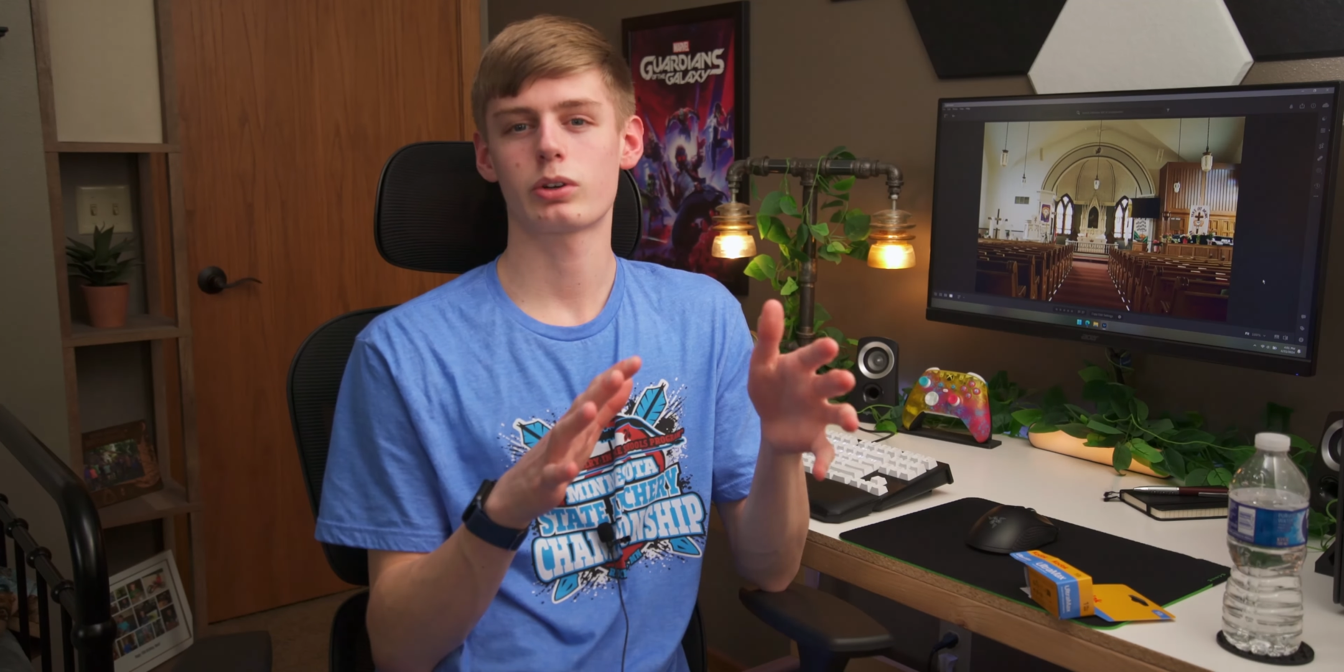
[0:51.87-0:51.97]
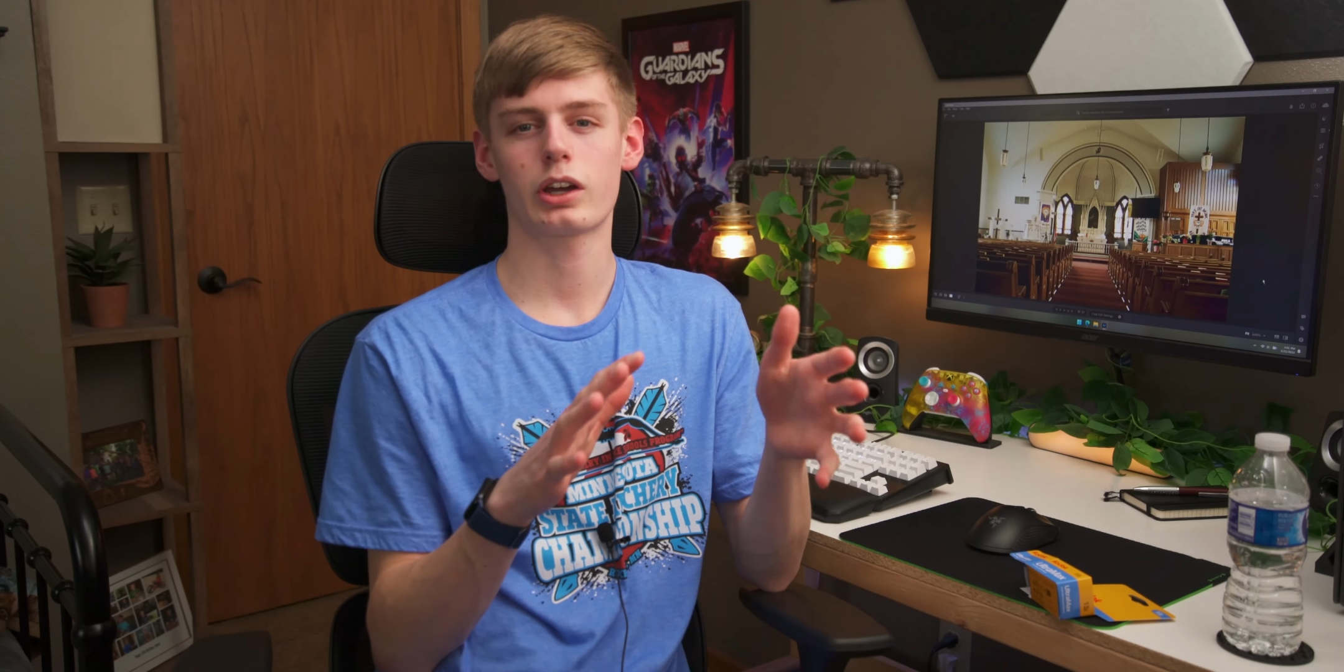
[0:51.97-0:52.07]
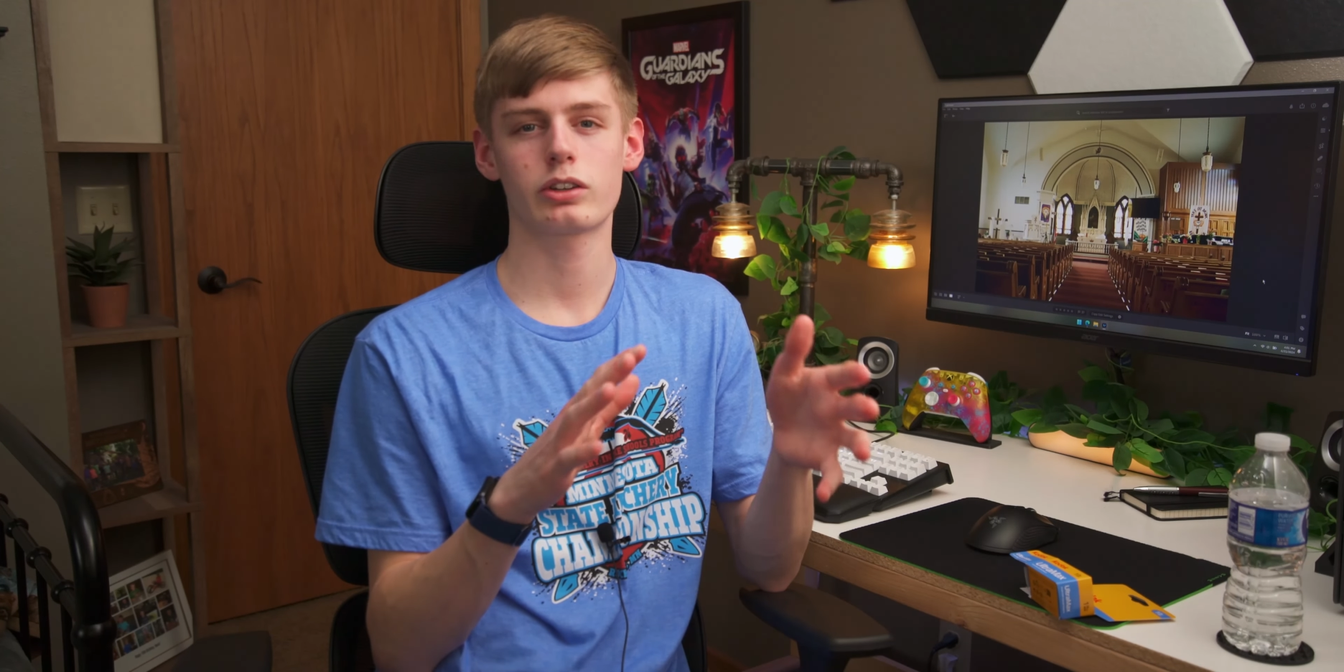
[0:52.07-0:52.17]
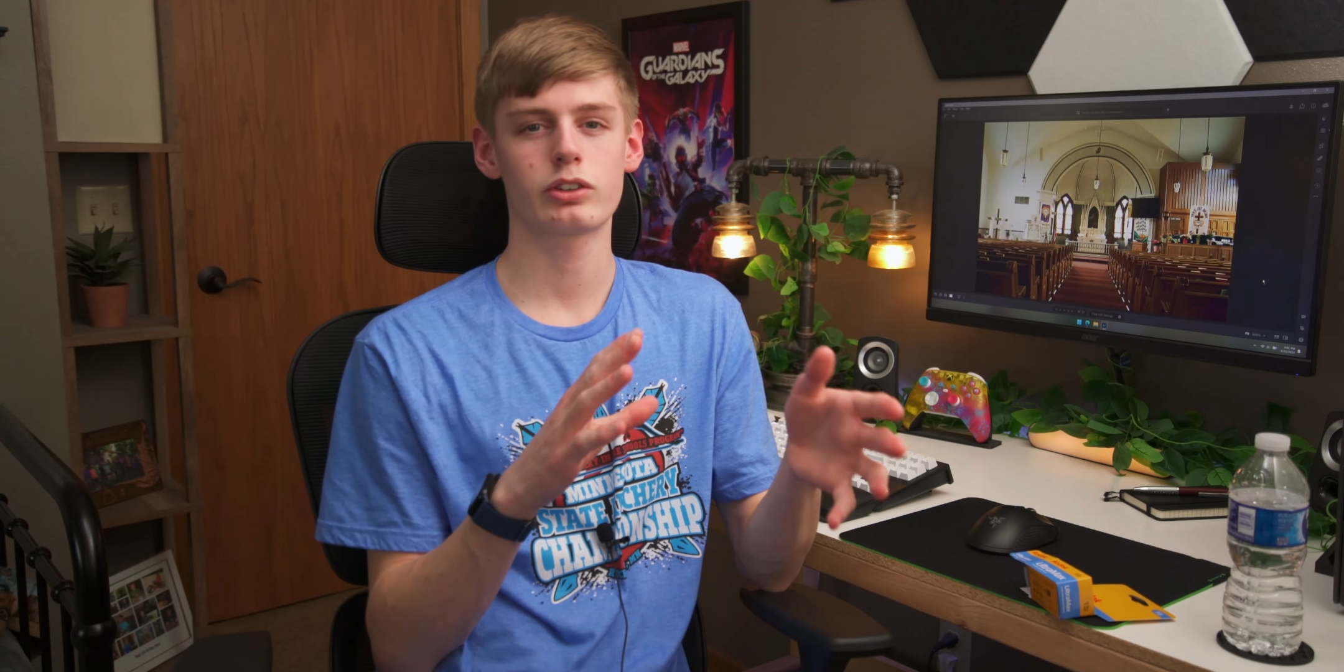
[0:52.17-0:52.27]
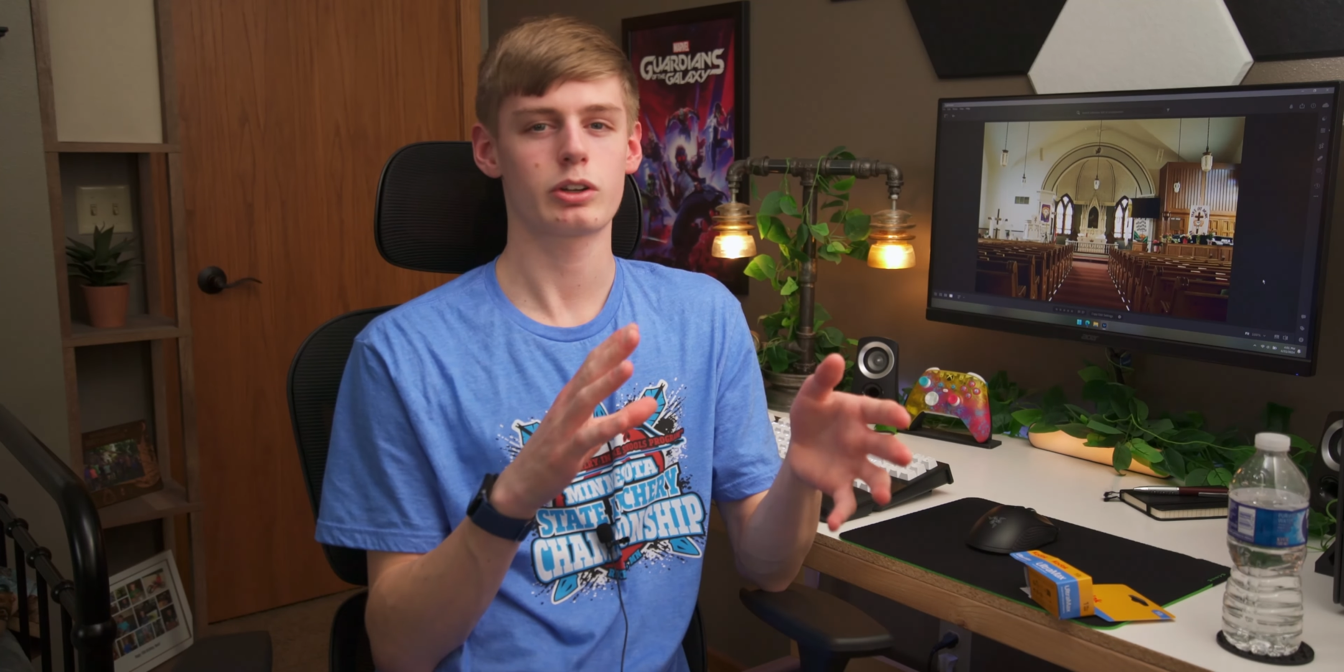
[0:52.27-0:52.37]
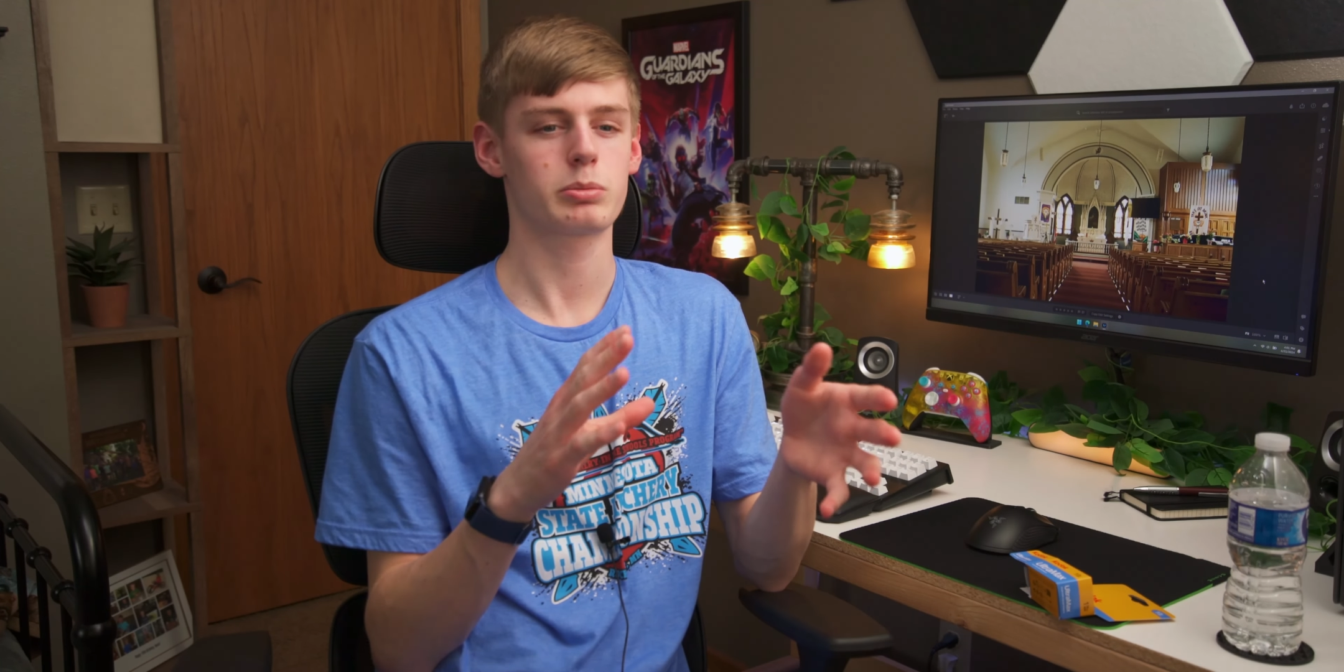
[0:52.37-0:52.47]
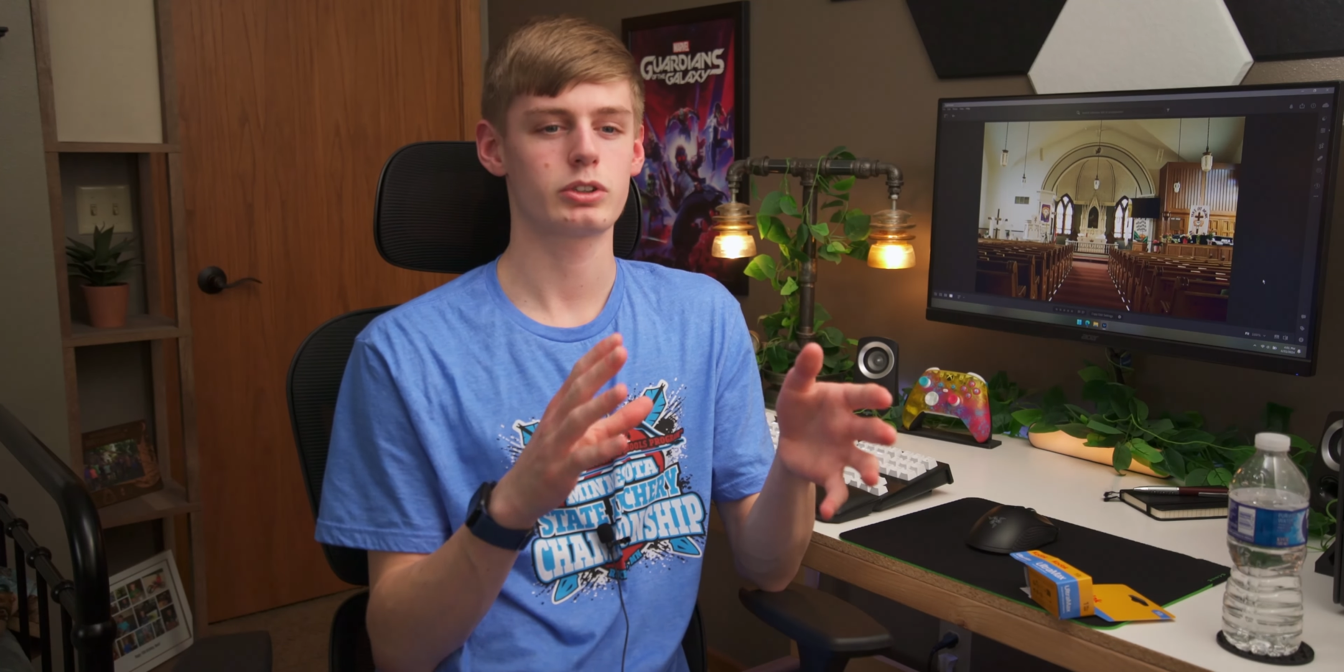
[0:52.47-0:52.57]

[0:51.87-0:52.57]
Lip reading: I ended up